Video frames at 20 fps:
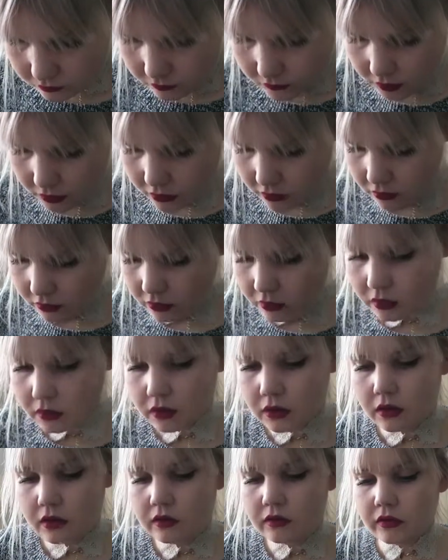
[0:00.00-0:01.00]

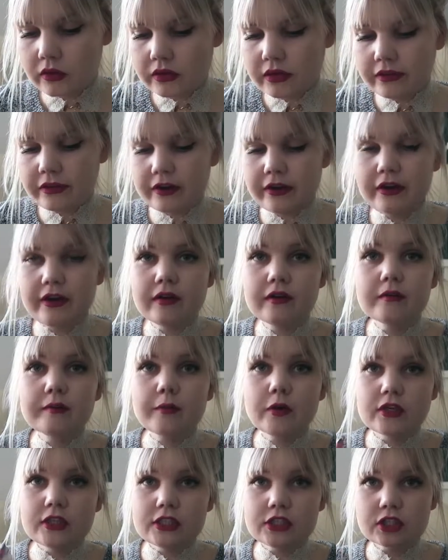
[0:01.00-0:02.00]
Got another
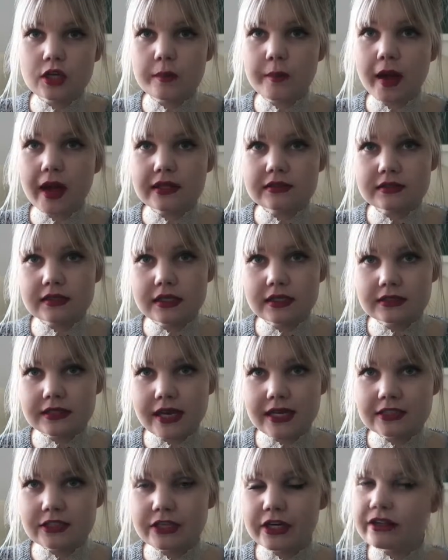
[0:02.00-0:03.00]
Body Shop hand
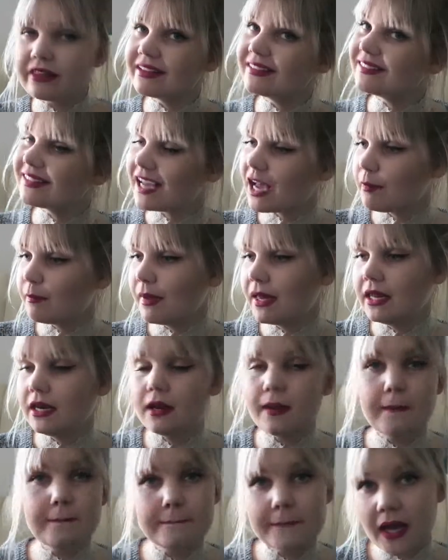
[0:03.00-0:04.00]
sanitizer, this time
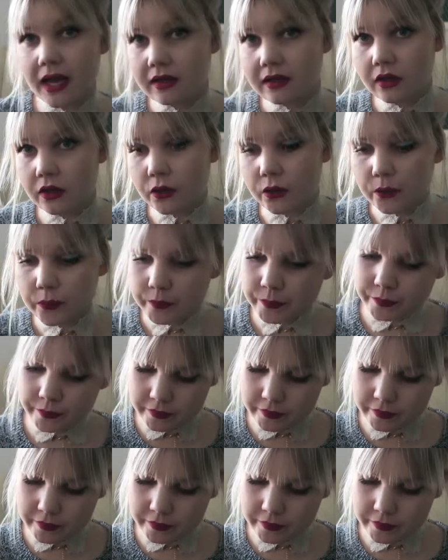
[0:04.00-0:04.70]
in mango.